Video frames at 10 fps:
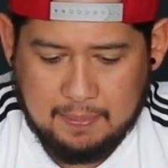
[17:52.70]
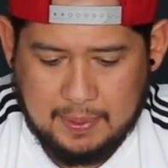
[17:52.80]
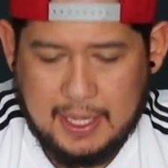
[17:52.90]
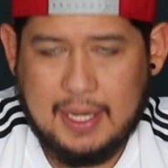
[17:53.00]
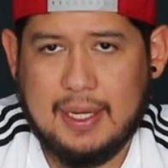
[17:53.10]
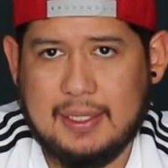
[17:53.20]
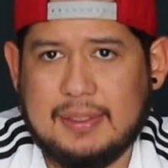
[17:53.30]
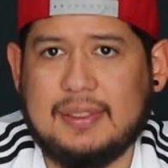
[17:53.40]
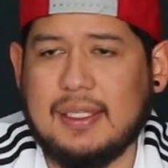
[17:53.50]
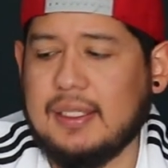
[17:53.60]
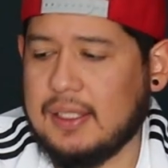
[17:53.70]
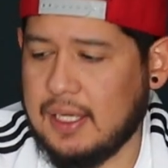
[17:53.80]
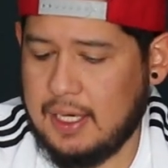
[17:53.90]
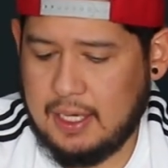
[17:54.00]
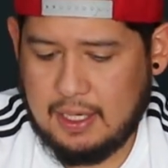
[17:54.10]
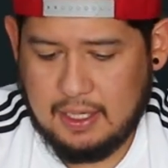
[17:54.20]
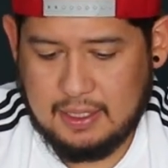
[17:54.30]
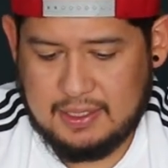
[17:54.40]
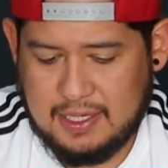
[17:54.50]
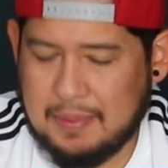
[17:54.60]
but it's still good.
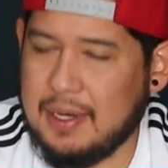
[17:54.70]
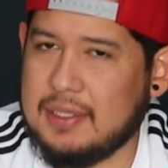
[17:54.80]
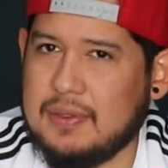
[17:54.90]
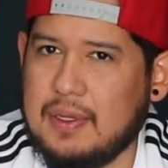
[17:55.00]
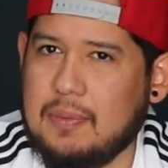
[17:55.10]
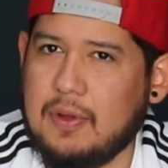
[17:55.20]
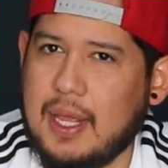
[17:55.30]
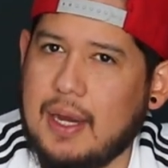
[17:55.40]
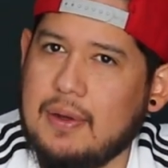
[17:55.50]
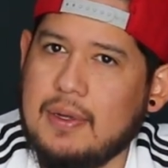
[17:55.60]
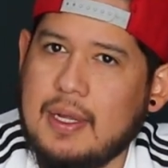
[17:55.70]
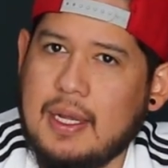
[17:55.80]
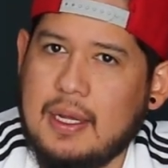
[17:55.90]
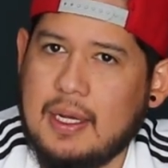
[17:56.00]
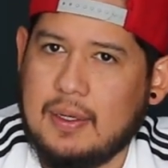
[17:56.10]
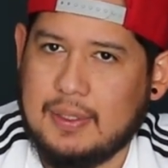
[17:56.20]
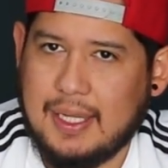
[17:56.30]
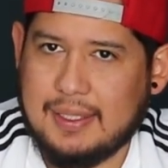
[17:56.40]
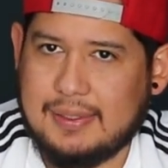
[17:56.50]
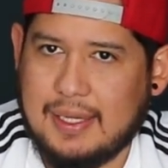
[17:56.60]
It's similar to the Modelo on
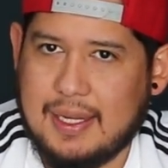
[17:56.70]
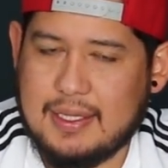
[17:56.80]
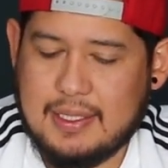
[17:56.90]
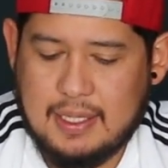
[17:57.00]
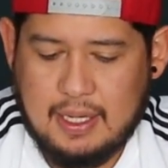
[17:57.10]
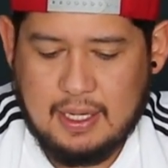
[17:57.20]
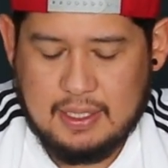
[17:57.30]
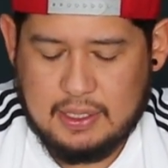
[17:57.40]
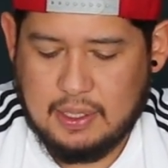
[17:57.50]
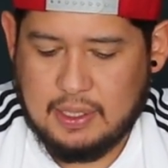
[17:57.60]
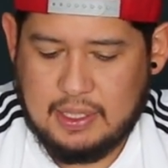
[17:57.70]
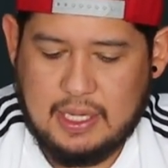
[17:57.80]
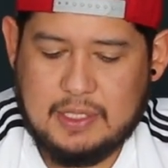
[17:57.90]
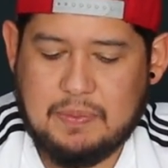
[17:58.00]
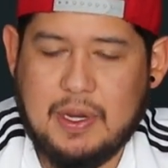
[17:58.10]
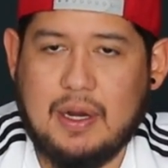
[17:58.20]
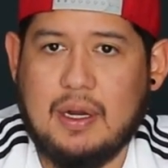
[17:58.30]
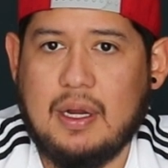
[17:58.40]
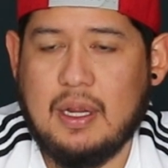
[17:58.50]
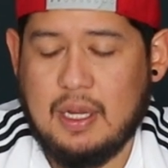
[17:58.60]
that sense. So this
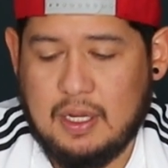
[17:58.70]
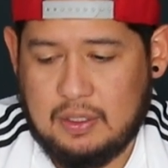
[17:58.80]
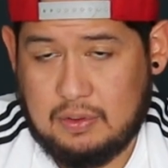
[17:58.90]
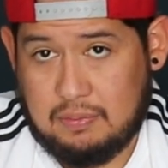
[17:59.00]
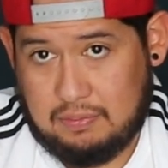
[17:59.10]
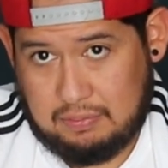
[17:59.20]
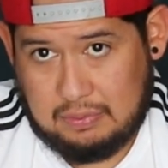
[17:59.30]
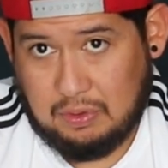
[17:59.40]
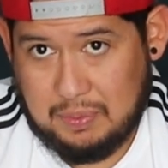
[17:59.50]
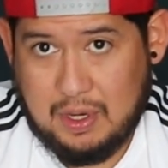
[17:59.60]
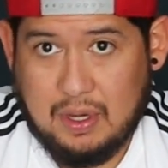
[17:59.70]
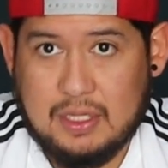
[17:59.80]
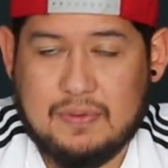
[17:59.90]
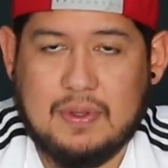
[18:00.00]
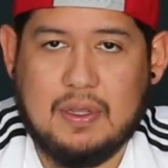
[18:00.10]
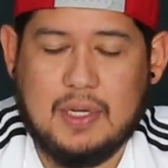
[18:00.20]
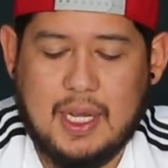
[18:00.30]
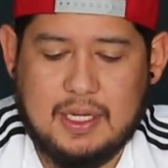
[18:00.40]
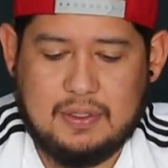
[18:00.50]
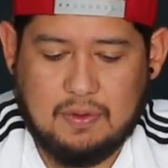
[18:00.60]
beer, to be honest with you
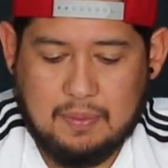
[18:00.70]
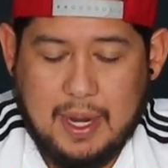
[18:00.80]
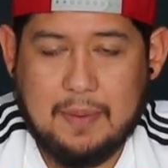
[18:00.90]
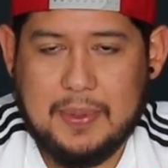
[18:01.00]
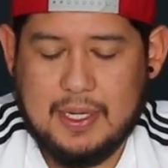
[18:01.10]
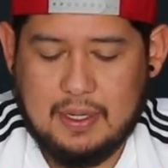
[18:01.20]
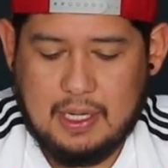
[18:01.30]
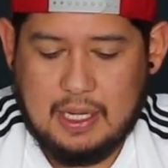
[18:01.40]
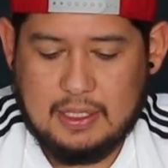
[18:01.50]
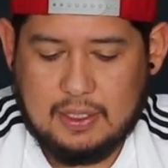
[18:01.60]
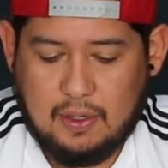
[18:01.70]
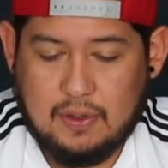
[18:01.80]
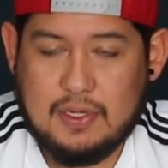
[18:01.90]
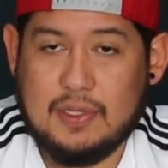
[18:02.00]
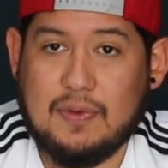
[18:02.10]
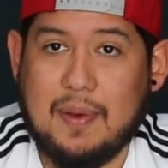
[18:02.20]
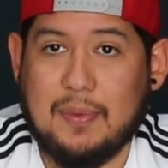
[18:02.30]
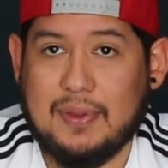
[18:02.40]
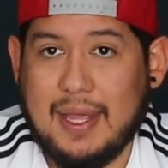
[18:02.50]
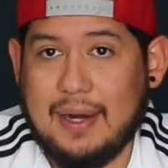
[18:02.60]
guys, in my opinion, is closer to a
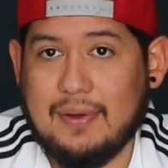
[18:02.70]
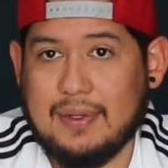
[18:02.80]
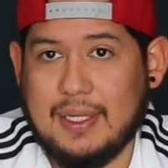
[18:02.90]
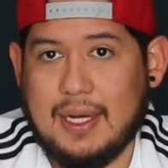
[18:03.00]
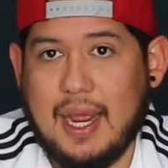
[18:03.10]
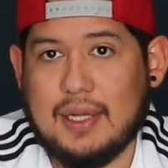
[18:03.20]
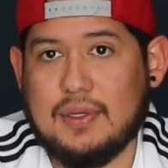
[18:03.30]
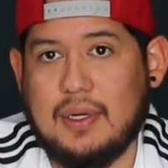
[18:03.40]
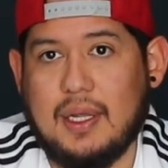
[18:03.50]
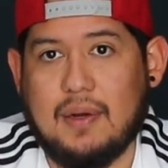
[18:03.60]
Modelo than actually